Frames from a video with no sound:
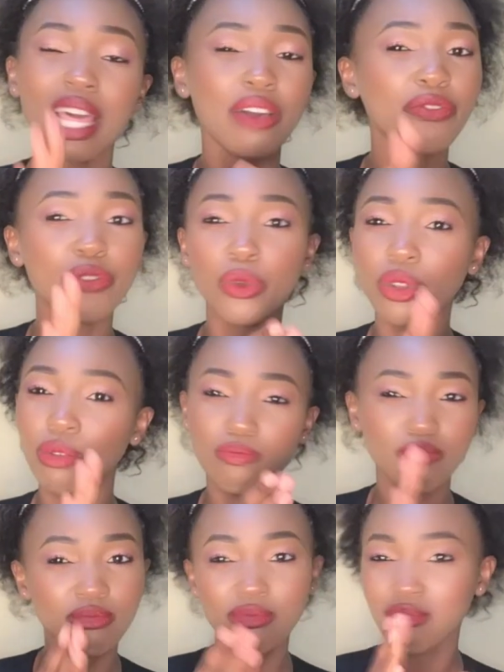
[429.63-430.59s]
I could,
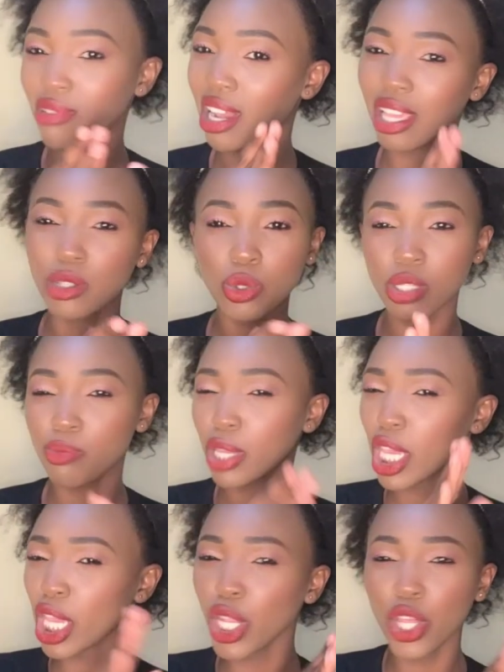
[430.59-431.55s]
like, it was
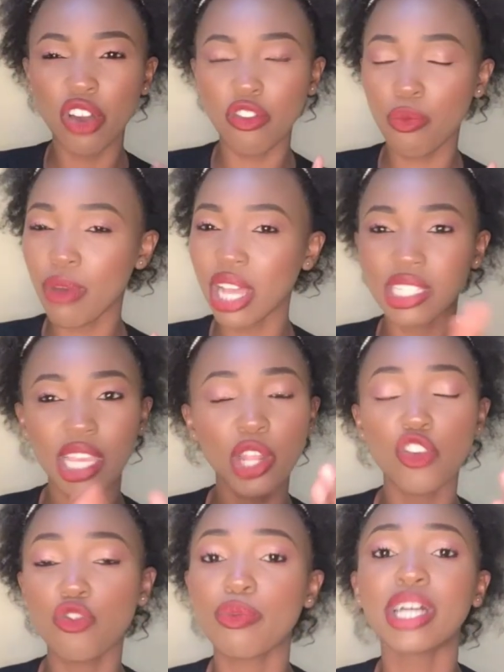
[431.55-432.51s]
beginning of March, end
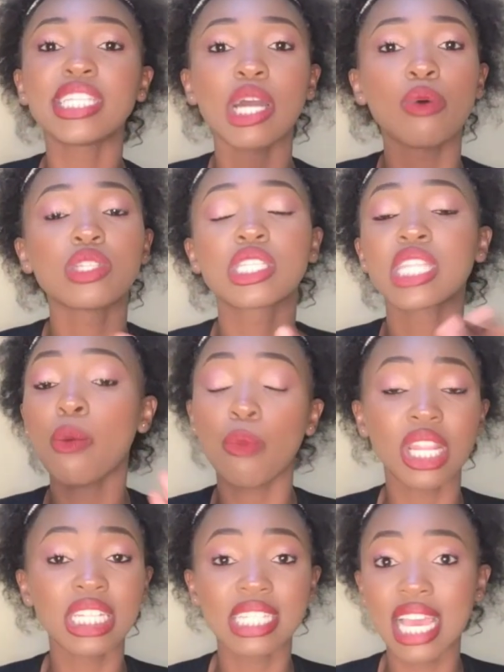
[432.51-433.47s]
of March, I was not
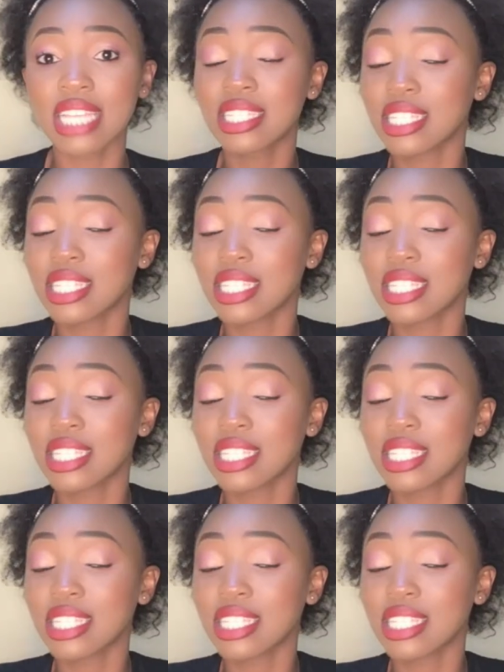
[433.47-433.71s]
monetized.